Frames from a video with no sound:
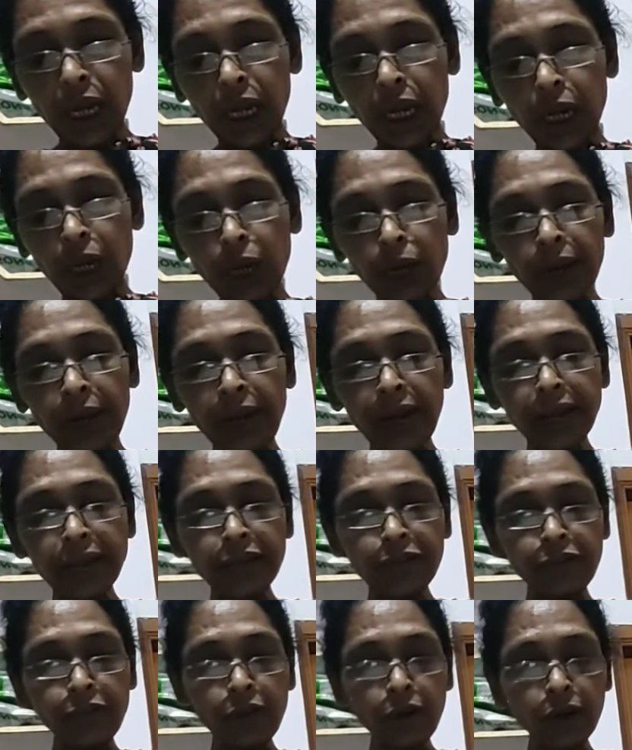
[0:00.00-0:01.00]
Look at
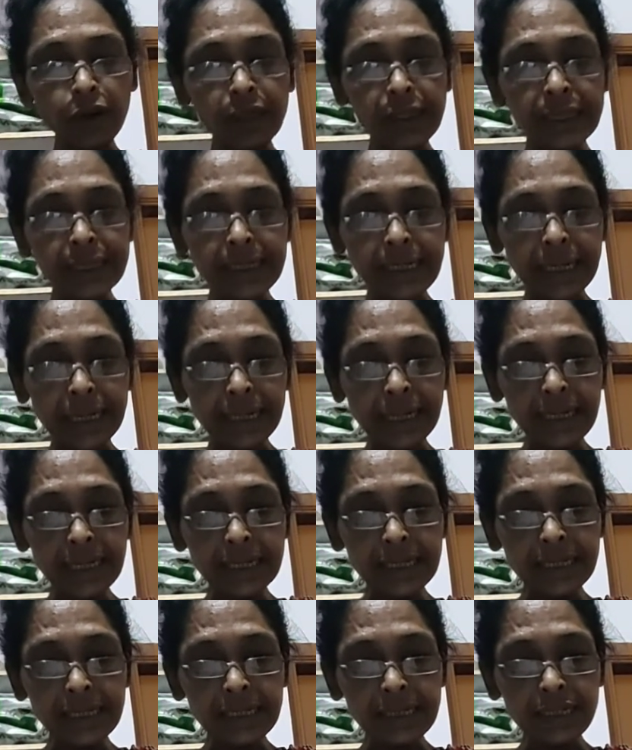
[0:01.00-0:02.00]
the following
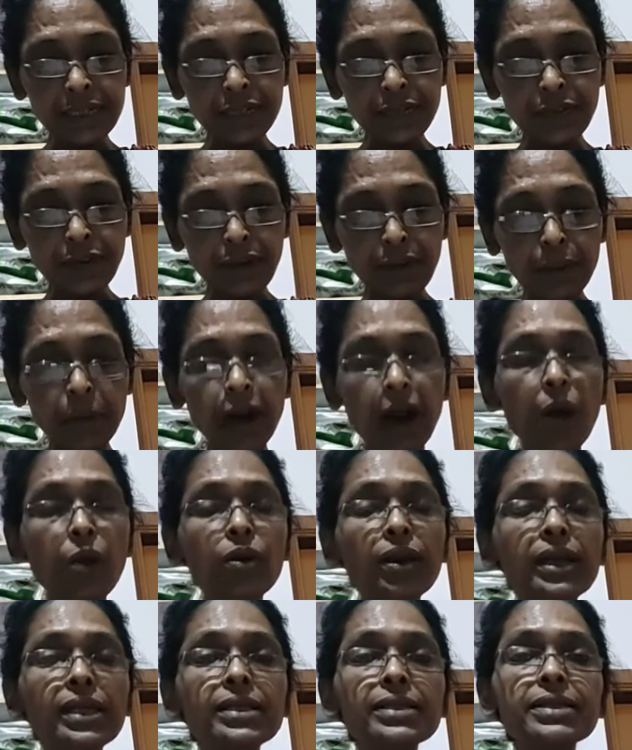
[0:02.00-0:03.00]
sentences from
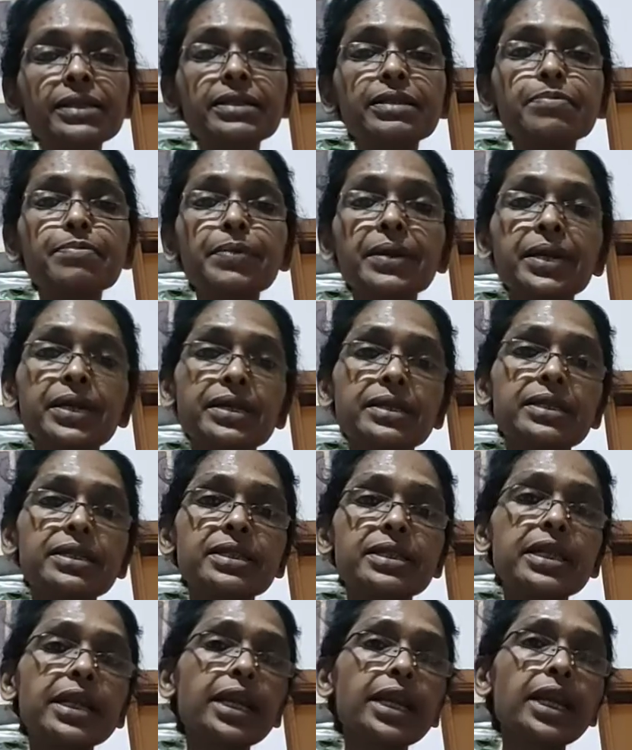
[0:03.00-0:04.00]
Rowling's
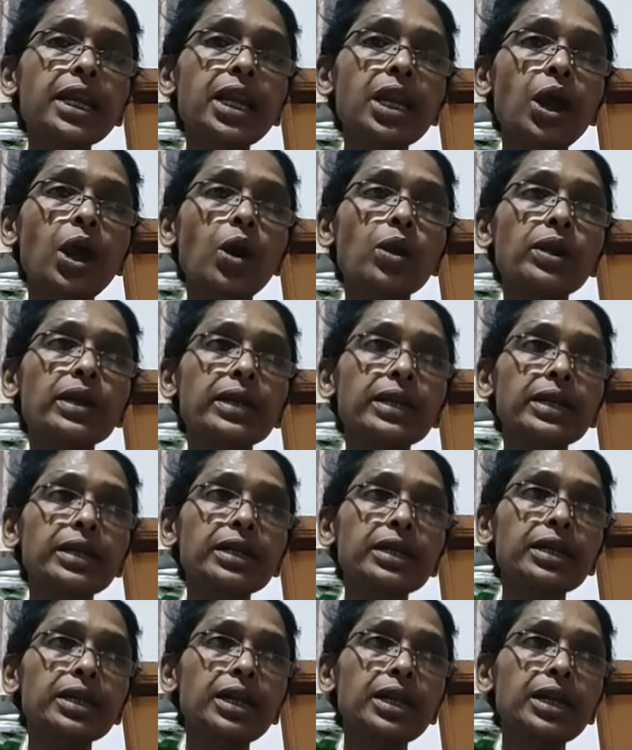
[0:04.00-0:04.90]
piece, J.K. Rowling.